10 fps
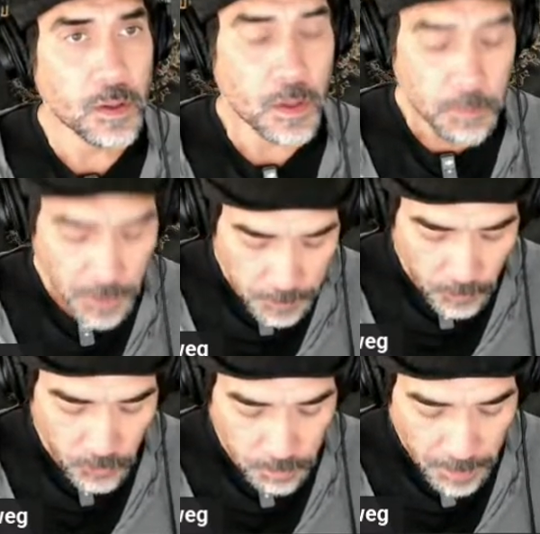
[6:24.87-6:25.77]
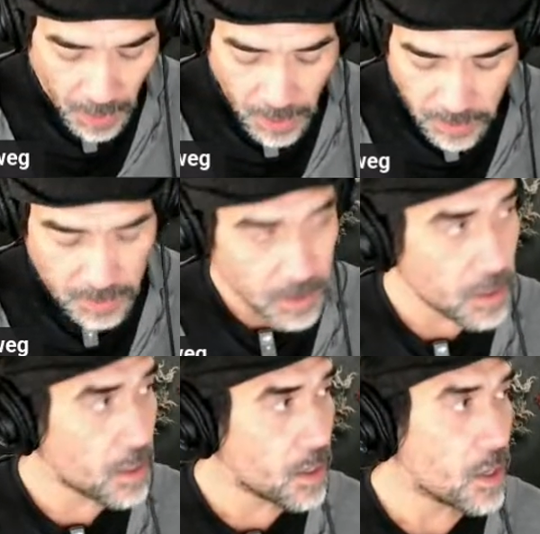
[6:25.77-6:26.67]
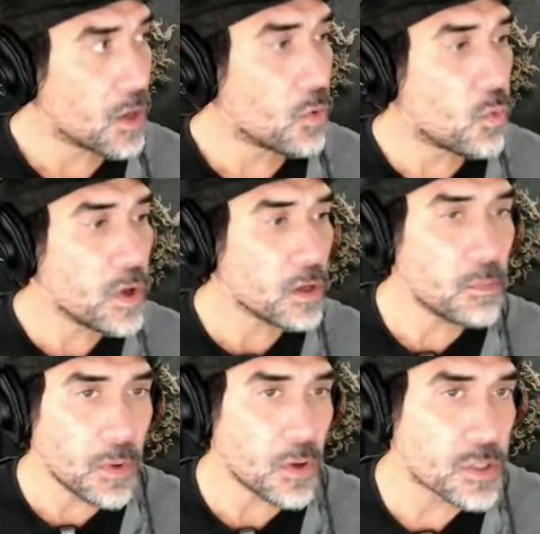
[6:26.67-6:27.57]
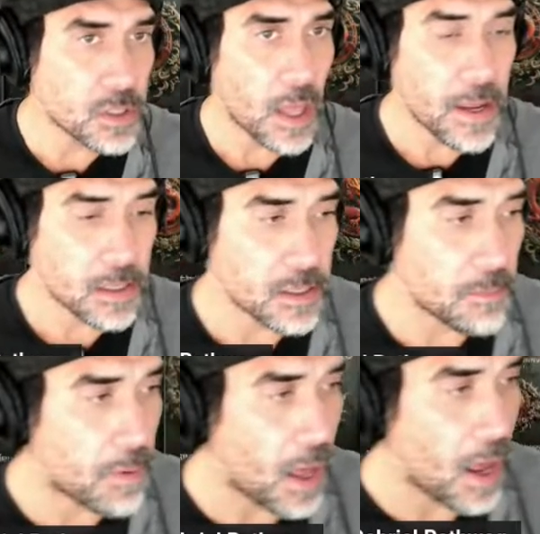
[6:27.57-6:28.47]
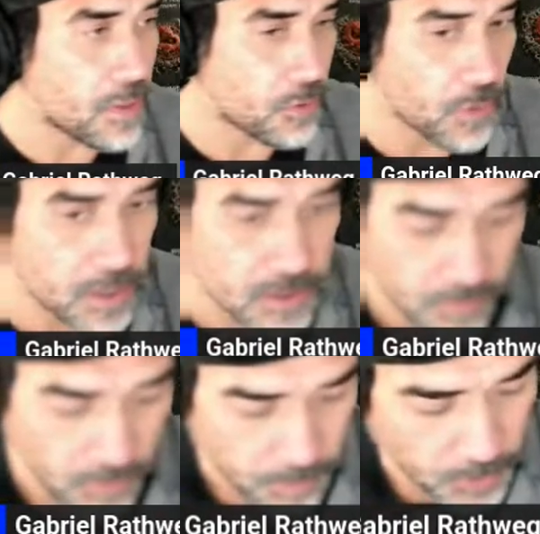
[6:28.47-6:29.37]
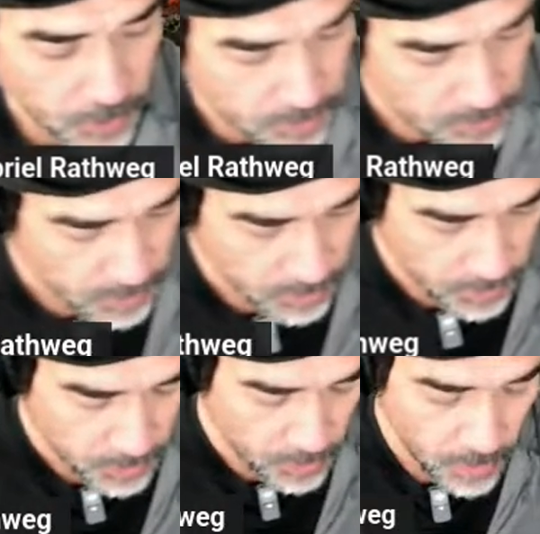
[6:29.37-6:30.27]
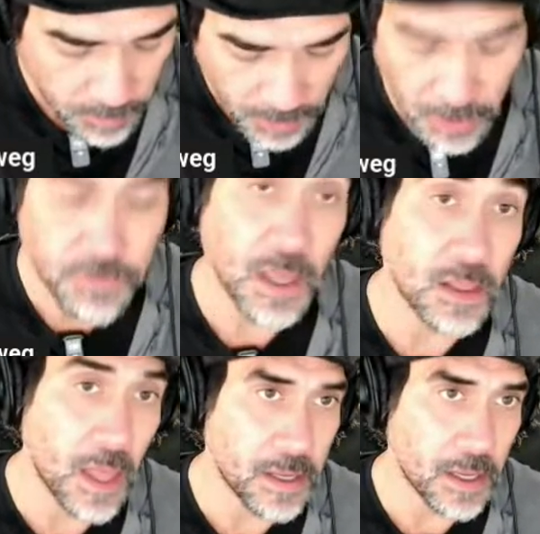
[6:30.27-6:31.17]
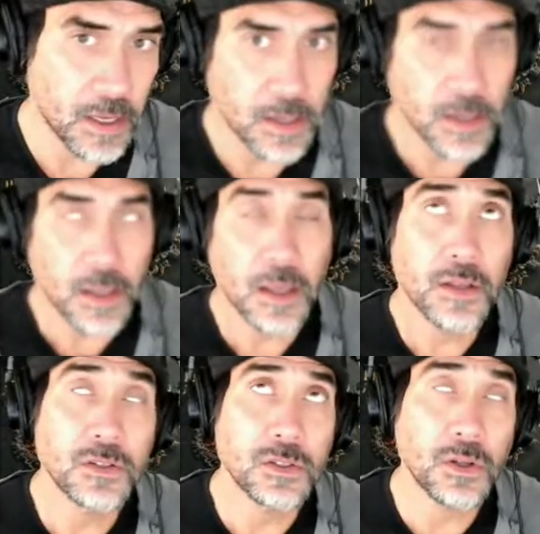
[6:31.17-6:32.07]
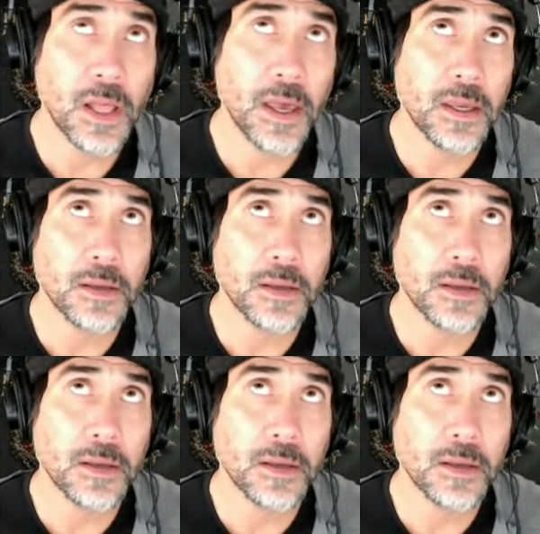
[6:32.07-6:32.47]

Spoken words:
people who buy it will most likely buy the rest of the books. Do you know what I mean? If they like it. So like,